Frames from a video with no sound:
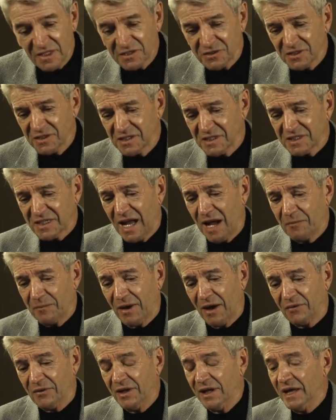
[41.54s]
So this
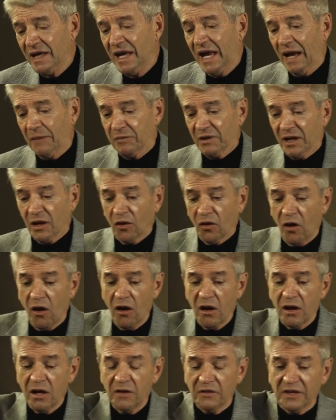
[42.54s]
compound, but
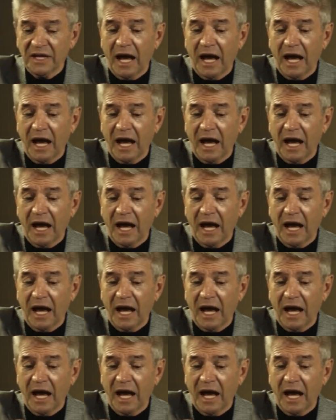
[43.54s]
along